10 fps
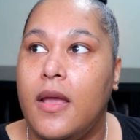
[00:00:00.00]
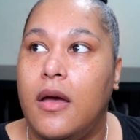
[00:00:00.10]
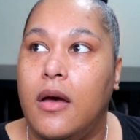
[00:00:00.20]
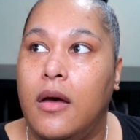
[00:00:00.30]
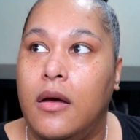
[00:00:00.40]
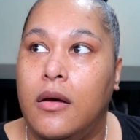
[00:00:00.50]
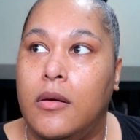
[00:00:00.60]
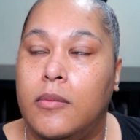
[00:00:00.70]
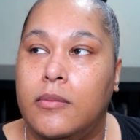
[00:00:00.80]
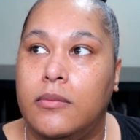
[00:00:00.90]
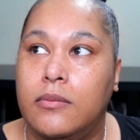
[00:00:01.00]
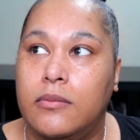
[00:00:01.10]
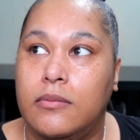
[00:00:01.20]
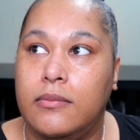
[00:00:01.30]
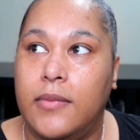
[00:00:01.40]
and
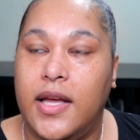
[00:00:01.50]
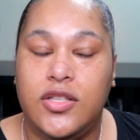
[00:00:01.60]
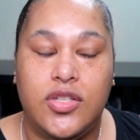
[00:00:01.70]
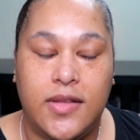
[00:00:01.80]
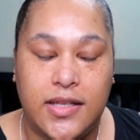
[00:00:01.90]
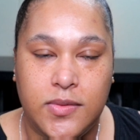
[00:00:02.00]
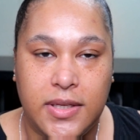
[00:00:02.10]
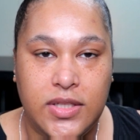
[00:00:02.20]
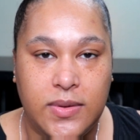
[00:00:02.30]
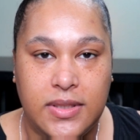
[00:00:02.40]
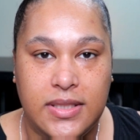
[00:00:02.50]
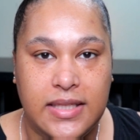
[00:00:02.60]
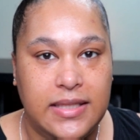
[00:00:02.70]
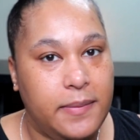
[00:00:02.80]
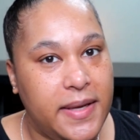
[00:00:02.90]
so that's what I do on a
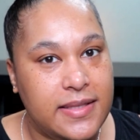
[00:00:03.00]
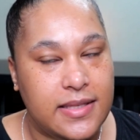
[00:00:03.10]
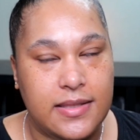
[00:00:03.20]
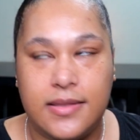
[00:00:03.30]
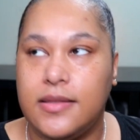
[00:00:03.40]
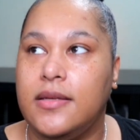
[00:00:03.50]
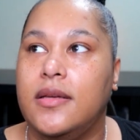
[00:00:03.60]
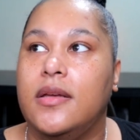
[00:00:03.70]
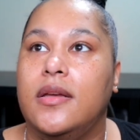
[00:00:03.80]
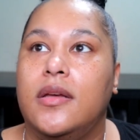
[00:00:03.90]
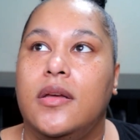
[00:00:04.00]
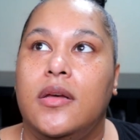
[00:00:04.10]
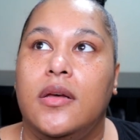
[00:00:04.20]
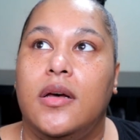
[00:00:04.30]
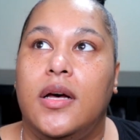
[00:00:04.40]
day-to-day basis.
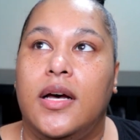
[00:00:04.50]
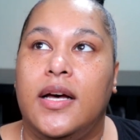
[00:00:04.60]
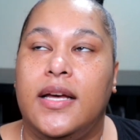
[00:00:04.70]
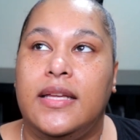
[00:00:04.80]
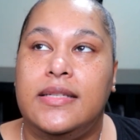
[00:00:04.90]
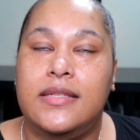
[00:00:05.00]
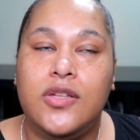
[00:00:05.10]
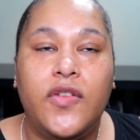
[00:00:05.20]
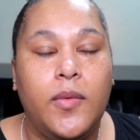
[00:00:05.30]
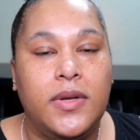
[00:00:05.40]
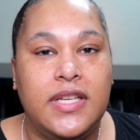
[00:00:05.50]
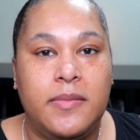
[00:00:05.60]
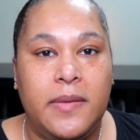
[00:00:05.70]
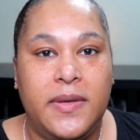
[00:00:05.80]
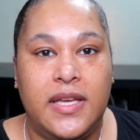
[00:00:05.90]
I didn't know if I wanted to get
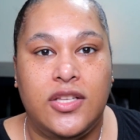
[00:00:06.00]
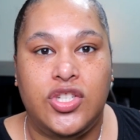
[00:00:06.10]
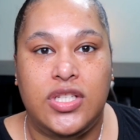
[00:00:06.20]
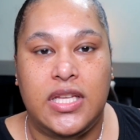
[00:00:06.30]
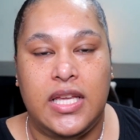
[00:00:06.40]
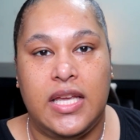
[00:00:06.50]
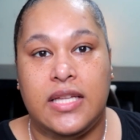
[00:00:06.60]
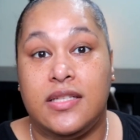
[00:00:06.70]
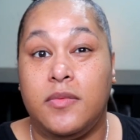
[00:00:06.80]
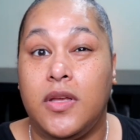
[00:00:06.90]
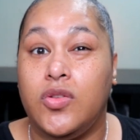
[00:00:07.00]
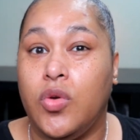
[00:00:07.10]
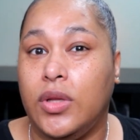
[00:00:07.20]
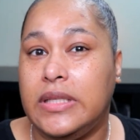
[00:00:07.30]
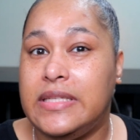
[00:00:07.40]
my PhD in something
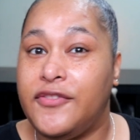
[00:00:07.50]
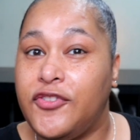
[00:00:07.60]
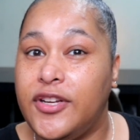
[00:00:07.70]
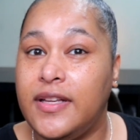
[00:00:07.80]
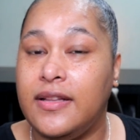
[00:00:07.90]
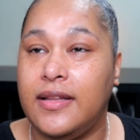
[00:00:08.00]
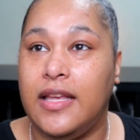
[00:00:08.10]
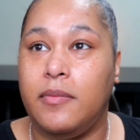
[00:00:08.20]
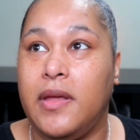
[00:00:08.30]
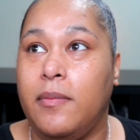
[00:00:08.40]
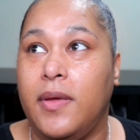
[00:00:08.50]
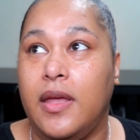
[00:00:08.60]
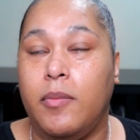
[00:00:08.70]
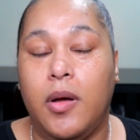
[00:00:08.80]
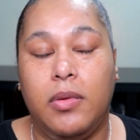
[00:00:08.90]
totally different, like
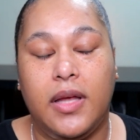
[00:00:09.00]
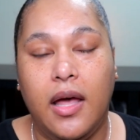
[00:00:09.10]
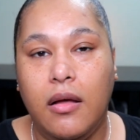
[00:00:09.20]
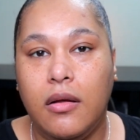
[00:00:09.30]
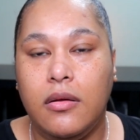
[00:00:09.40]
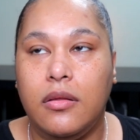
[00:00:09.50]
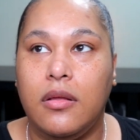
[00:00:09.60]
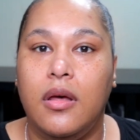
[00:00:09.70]
maybe public health.